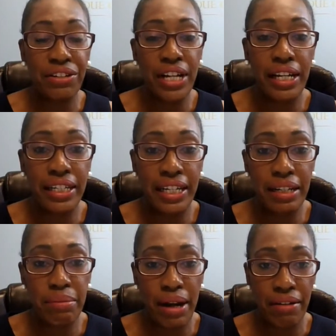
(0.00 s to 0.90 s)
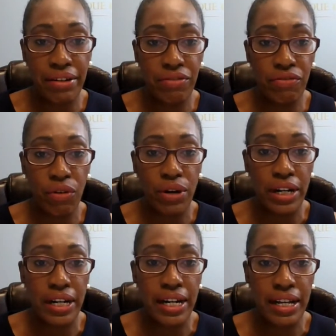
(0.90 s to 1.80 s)
you're not getting married
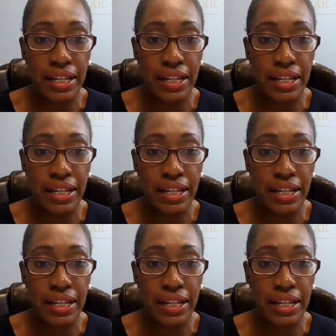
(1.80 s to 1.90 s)
for